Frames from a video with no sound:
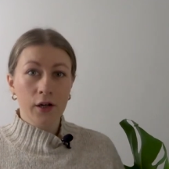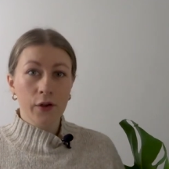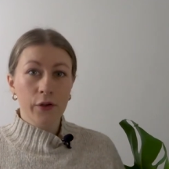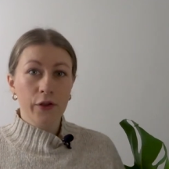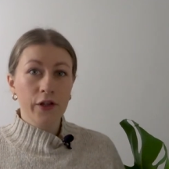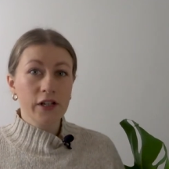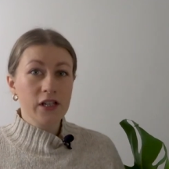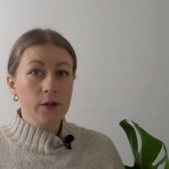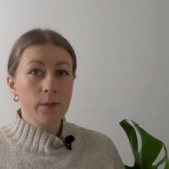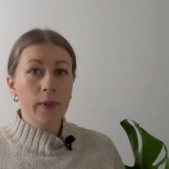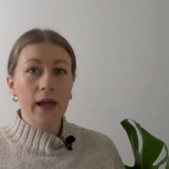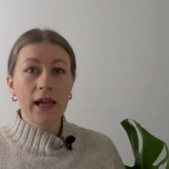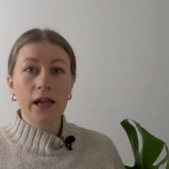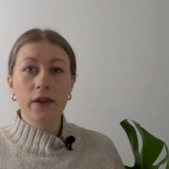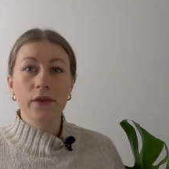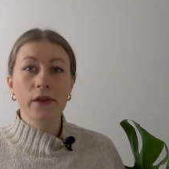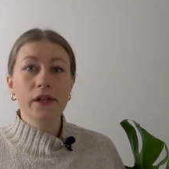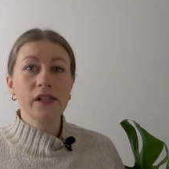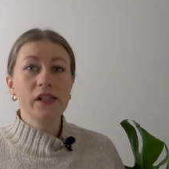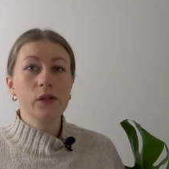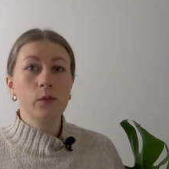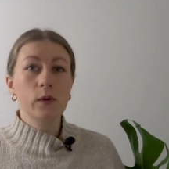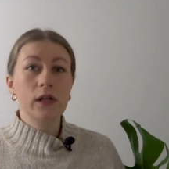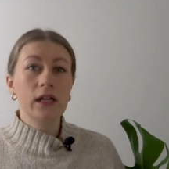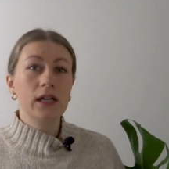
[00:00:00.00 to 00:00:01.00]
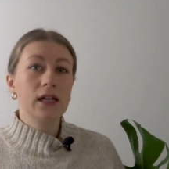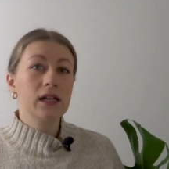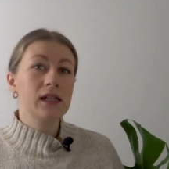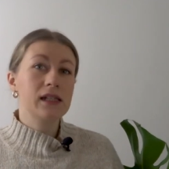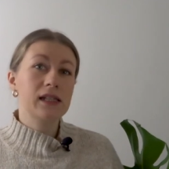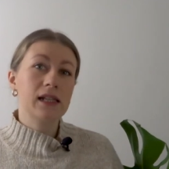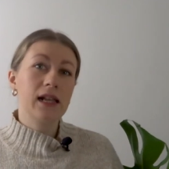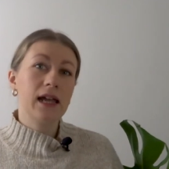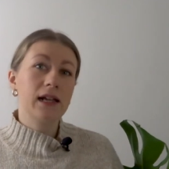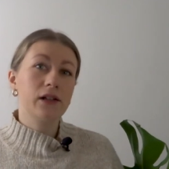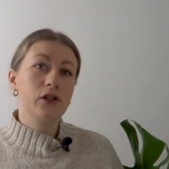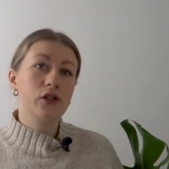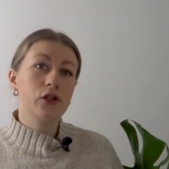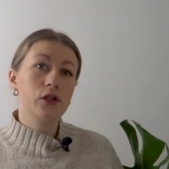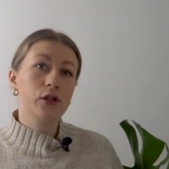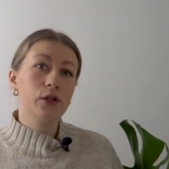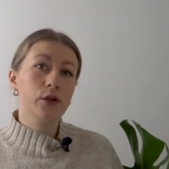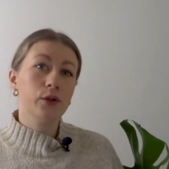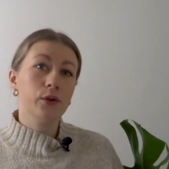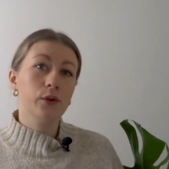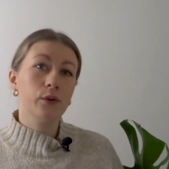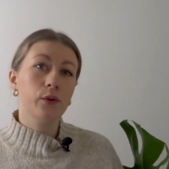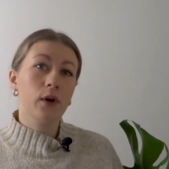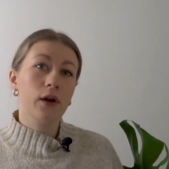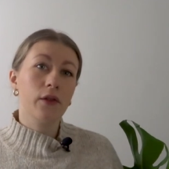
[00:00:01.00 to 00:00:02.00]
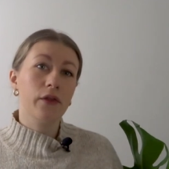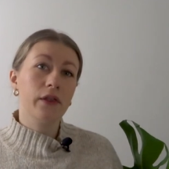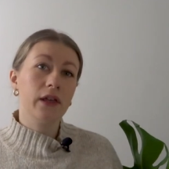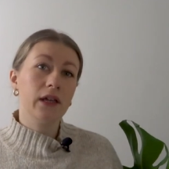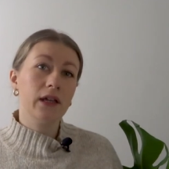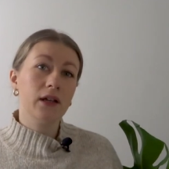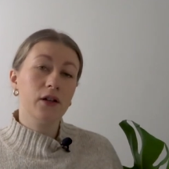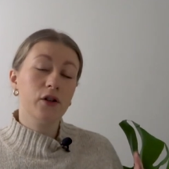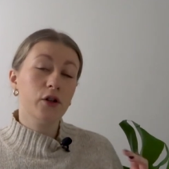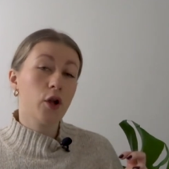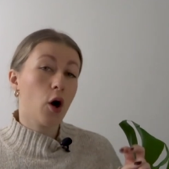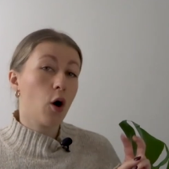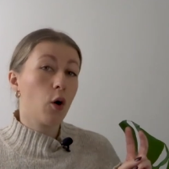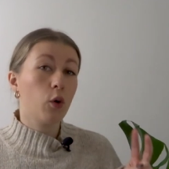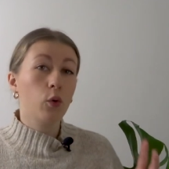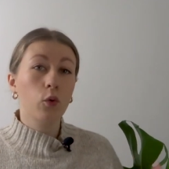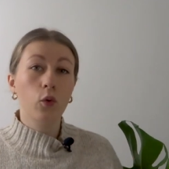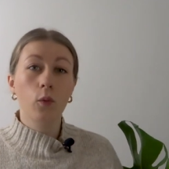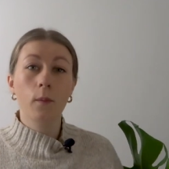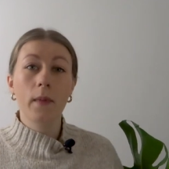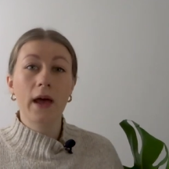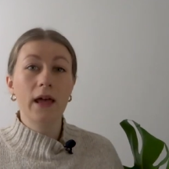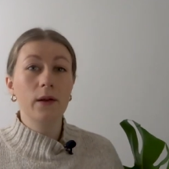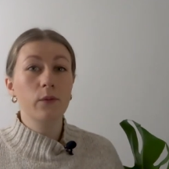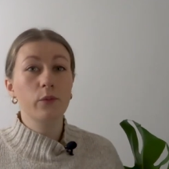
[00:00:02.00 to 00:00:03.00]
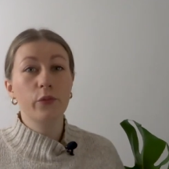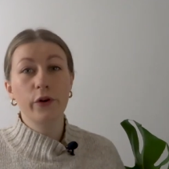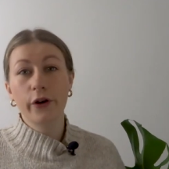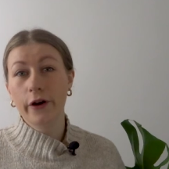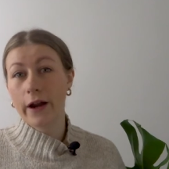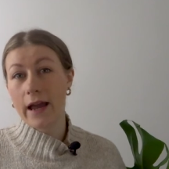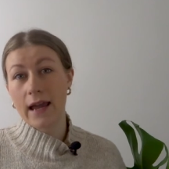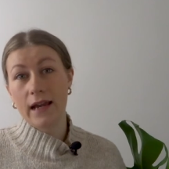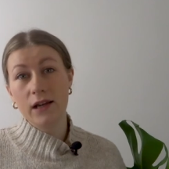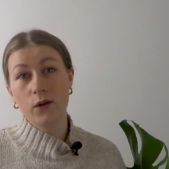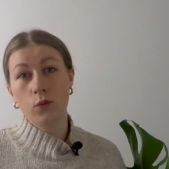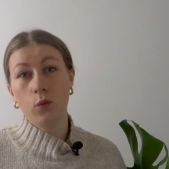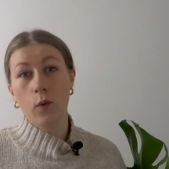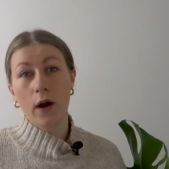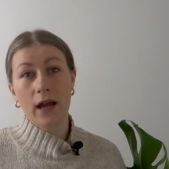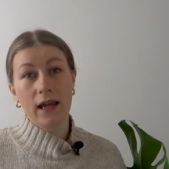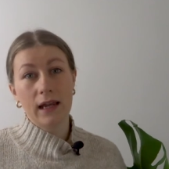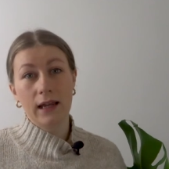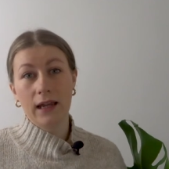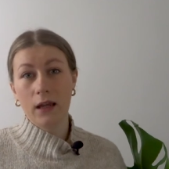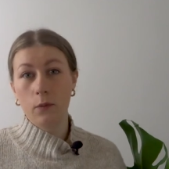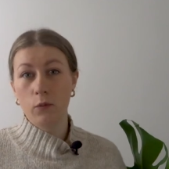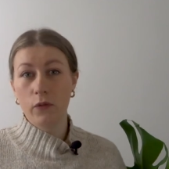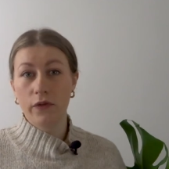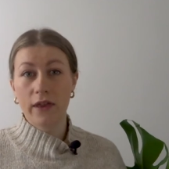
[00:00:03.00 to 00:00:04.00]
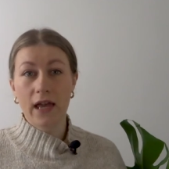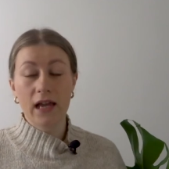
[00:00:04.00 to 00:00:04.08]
The debate this week has led to the Not All Men Brigade weighing in with